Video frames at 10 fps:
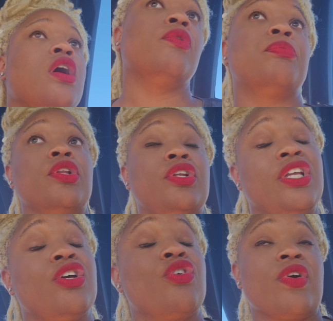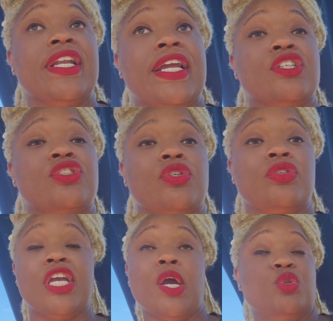of a politically correct answer,
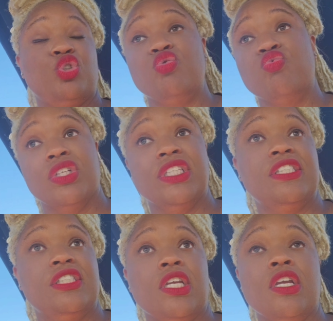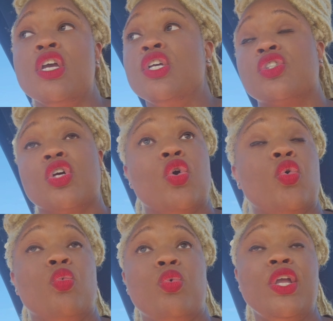think of what you really see. So
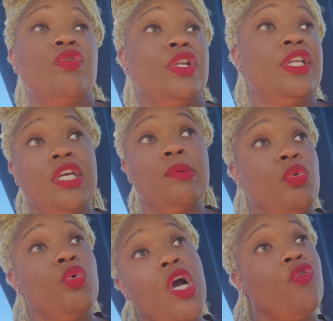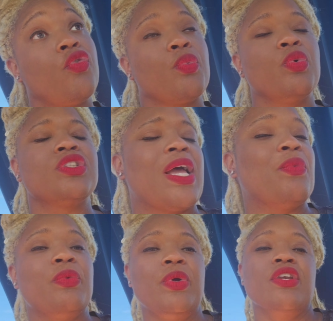we really get pulled over. Like
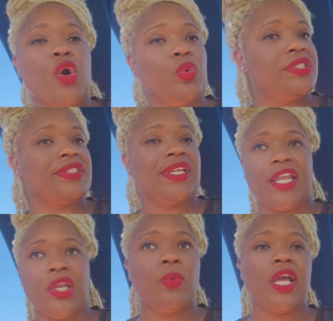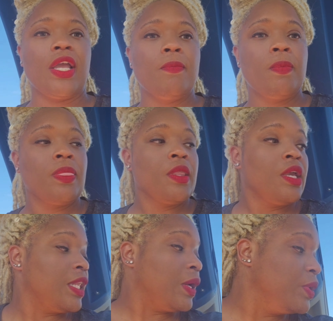we, we know this anyway.
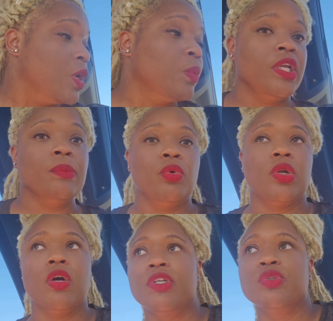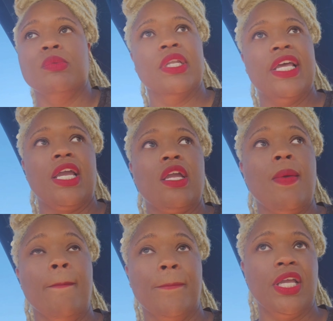Like we know we get pulled over because we black.
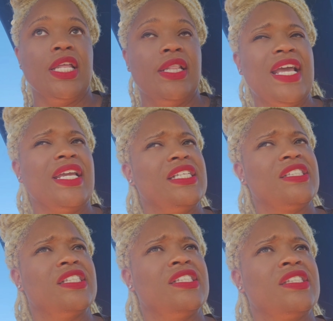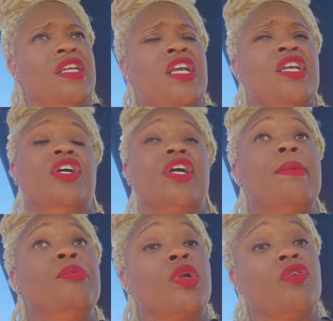But in that instance, y'all
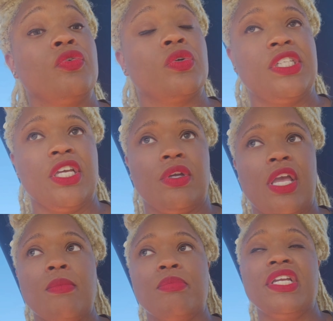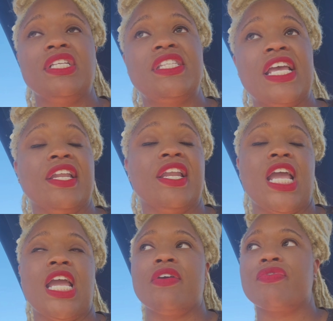got pulled over for a tailgate. But he's
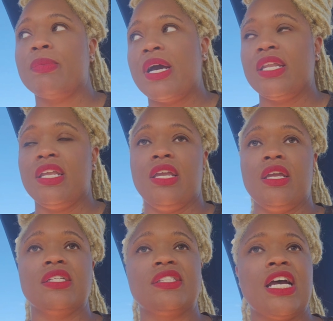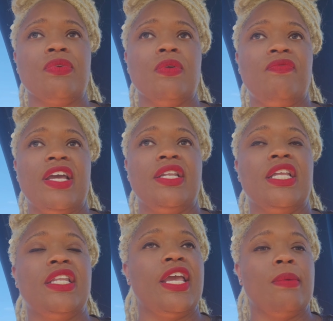taking everybody in, aside from the fact
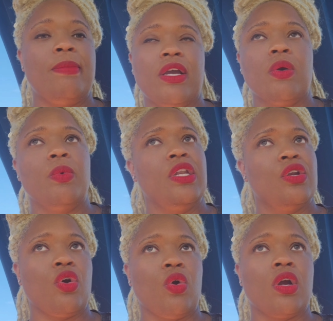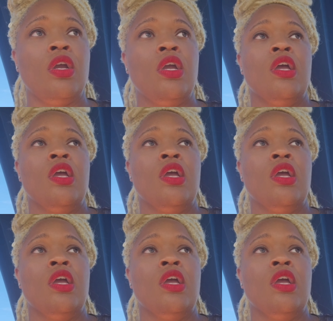that they had a bag of weed in the car.